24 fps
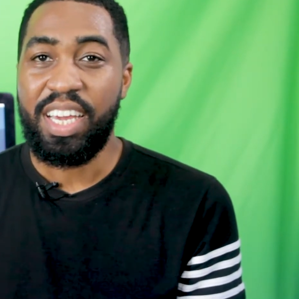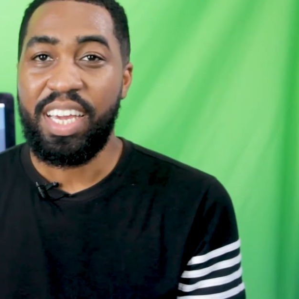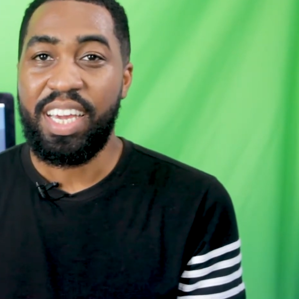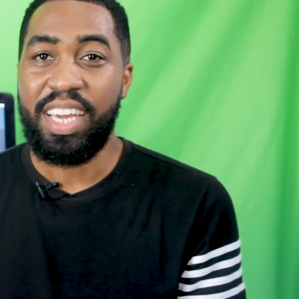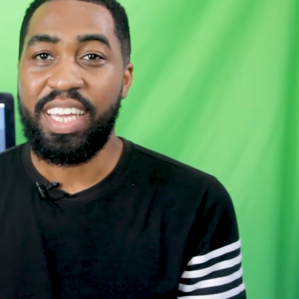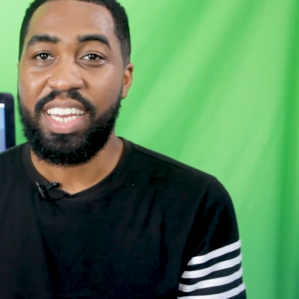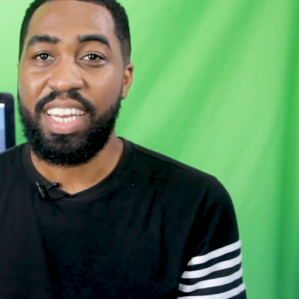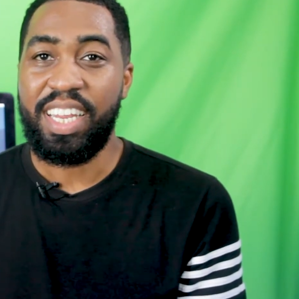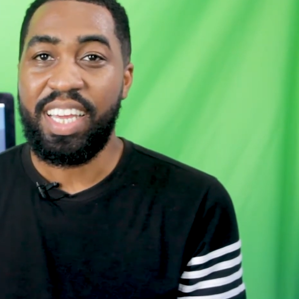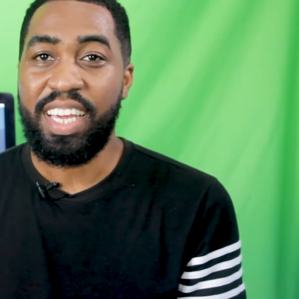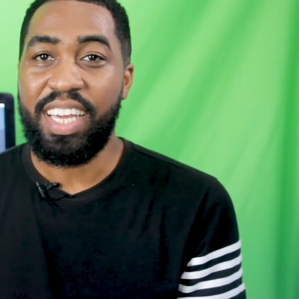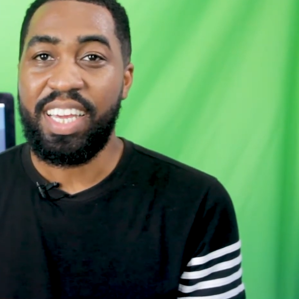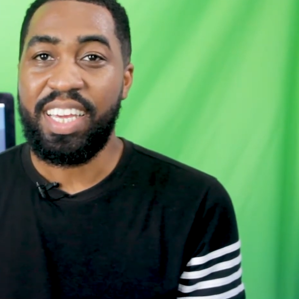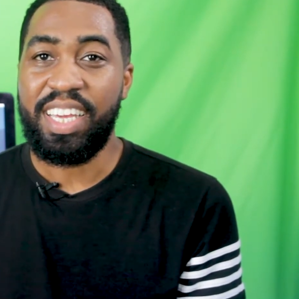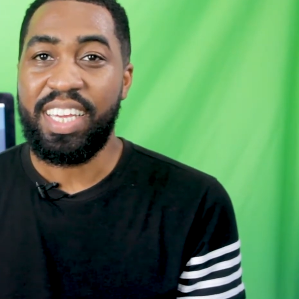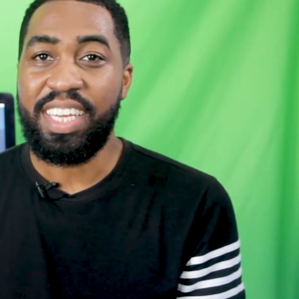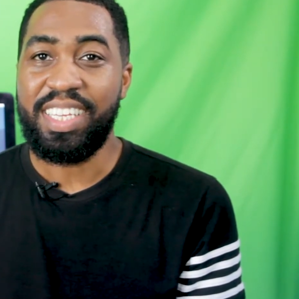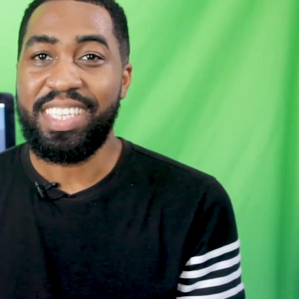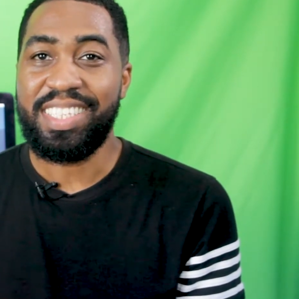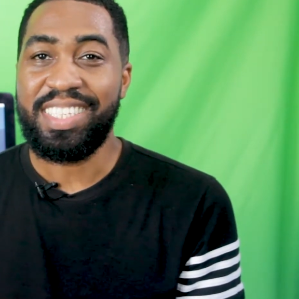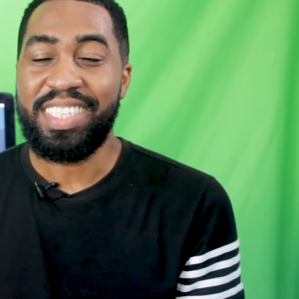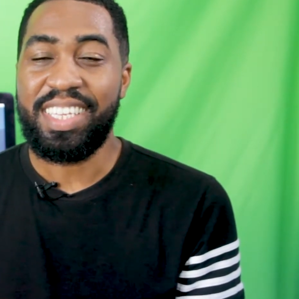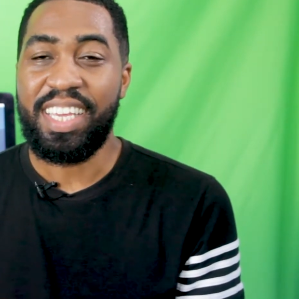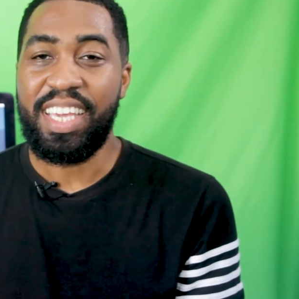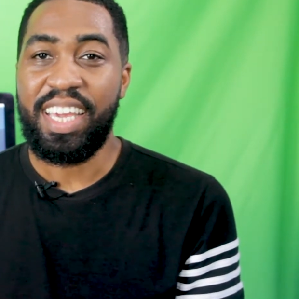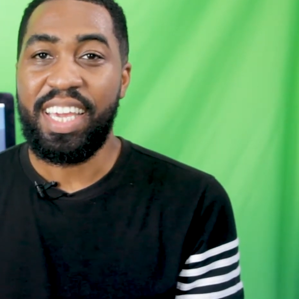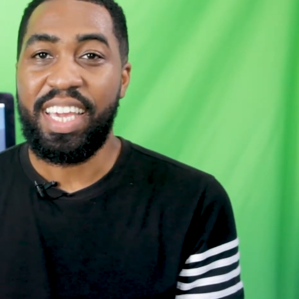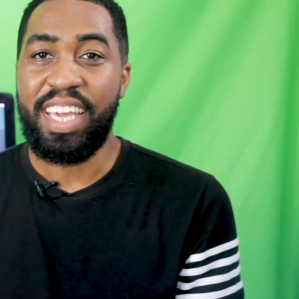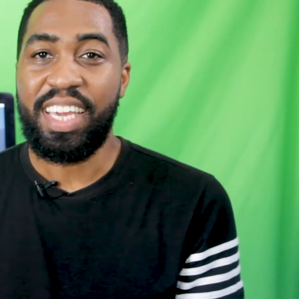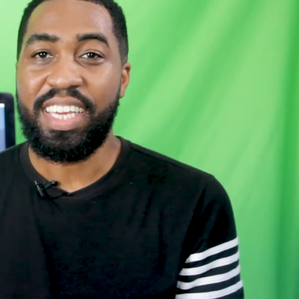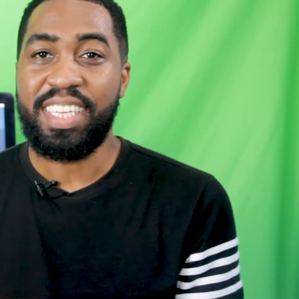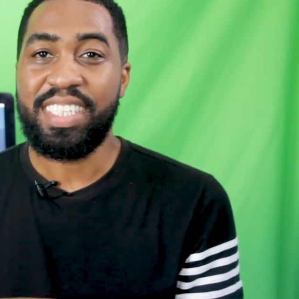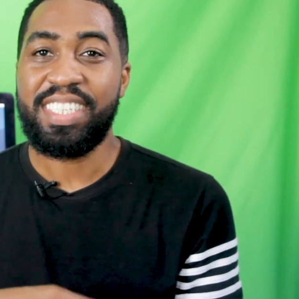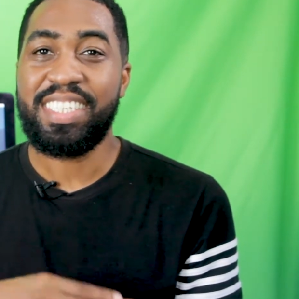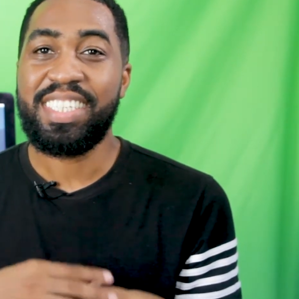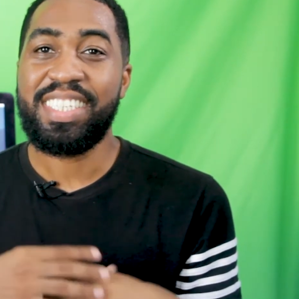It is
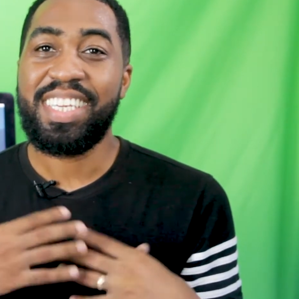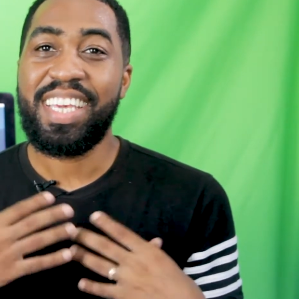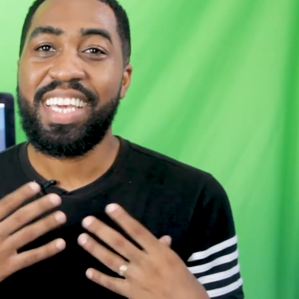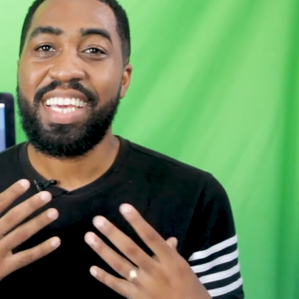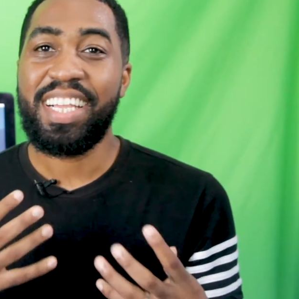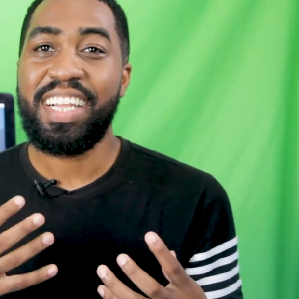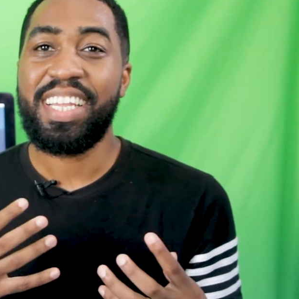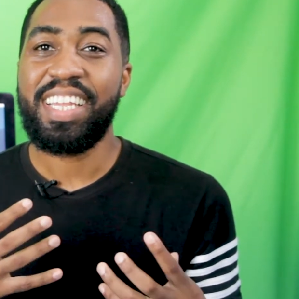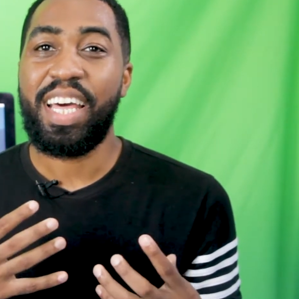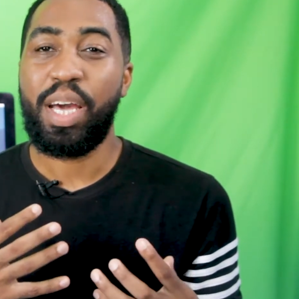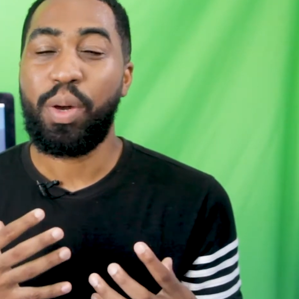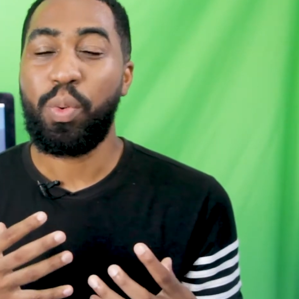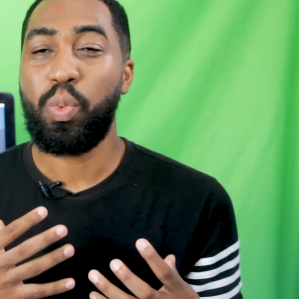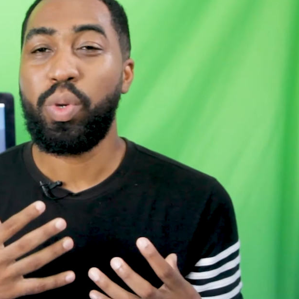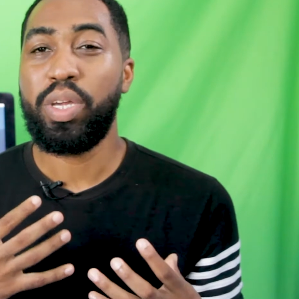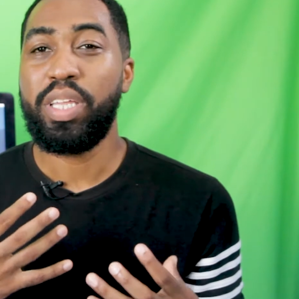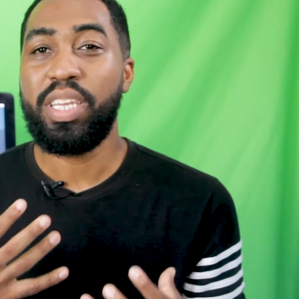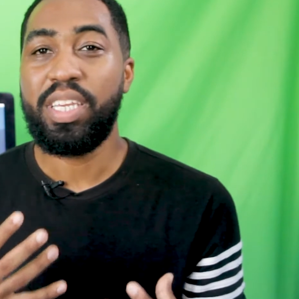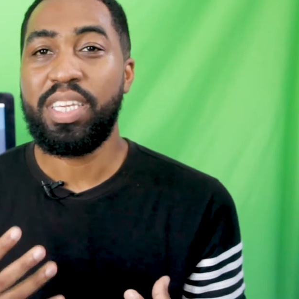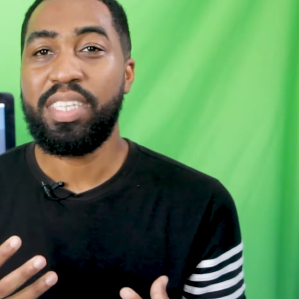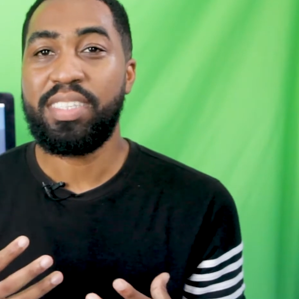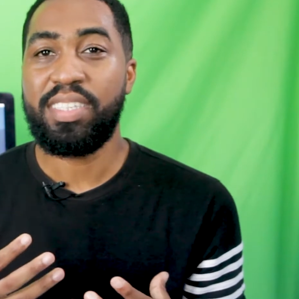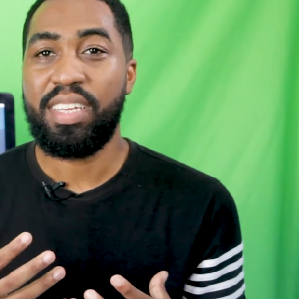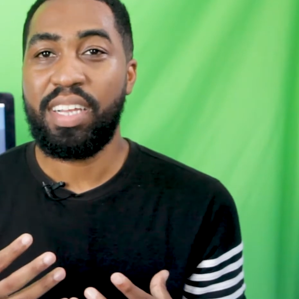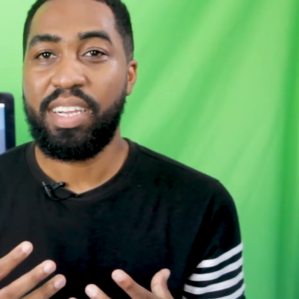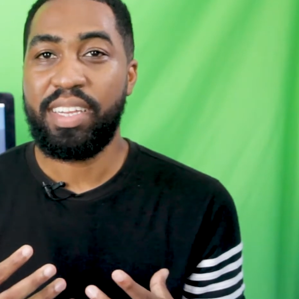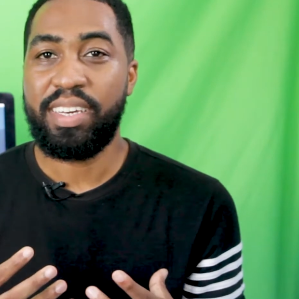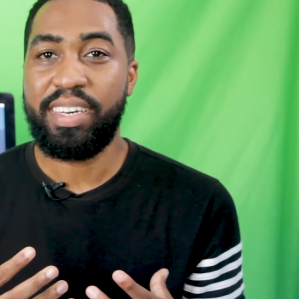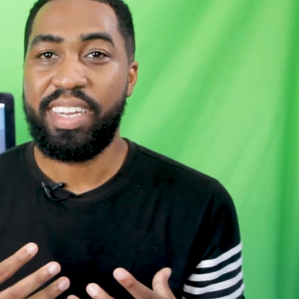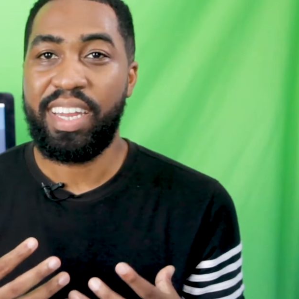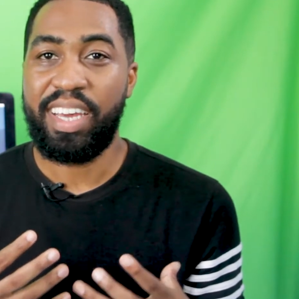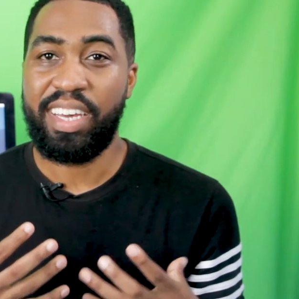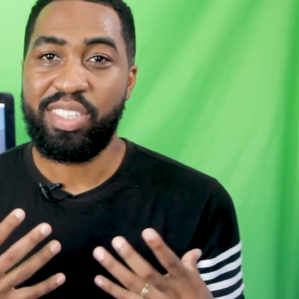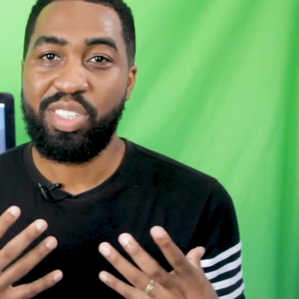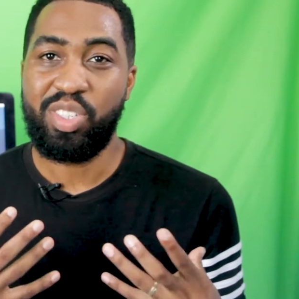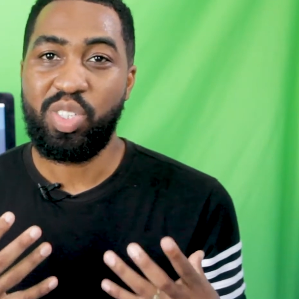a skill that we need to
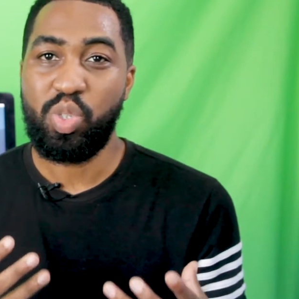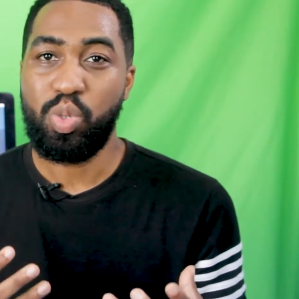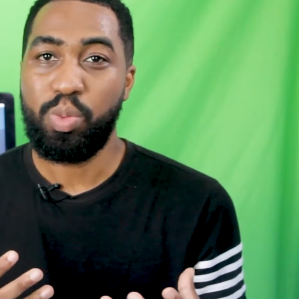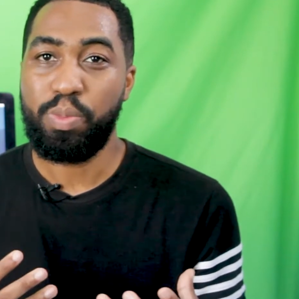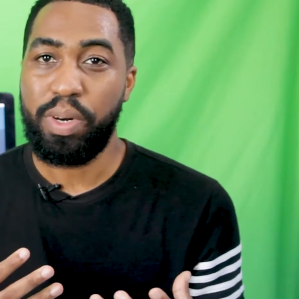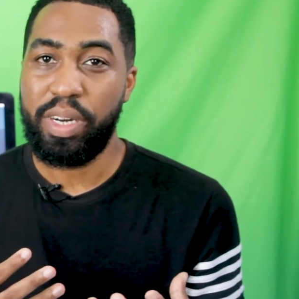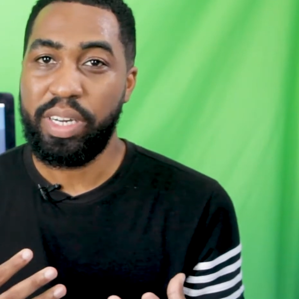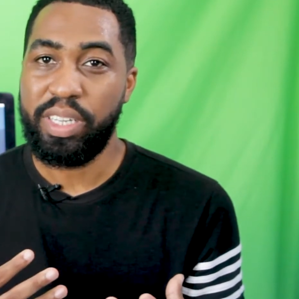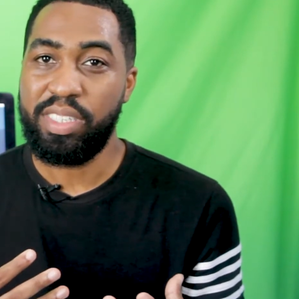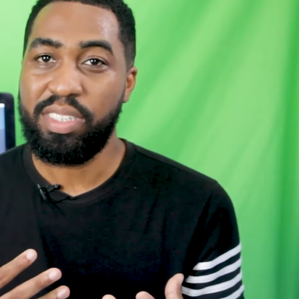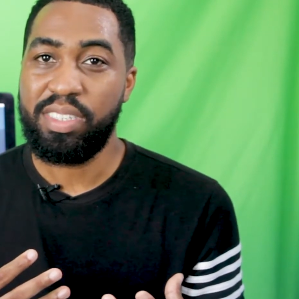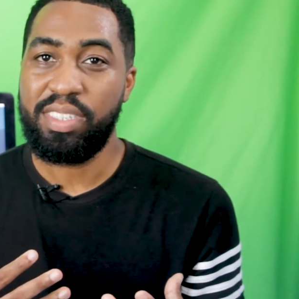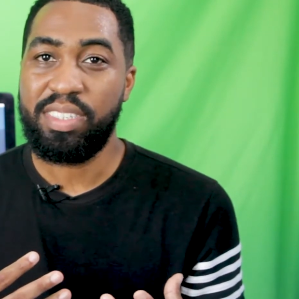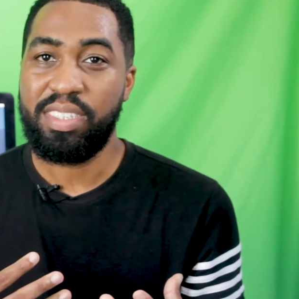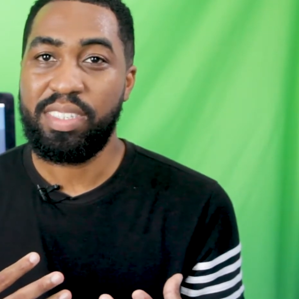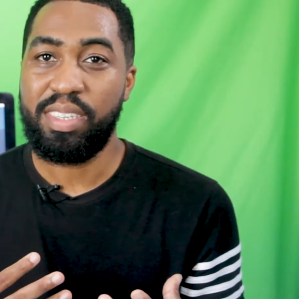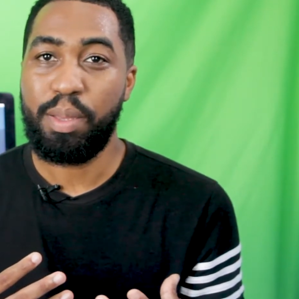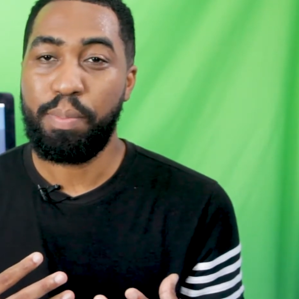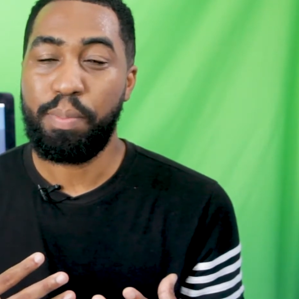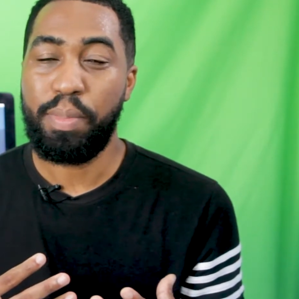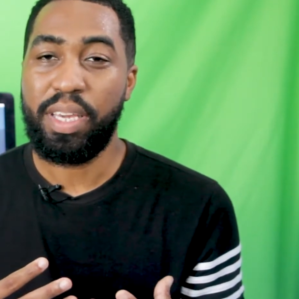learn as humans,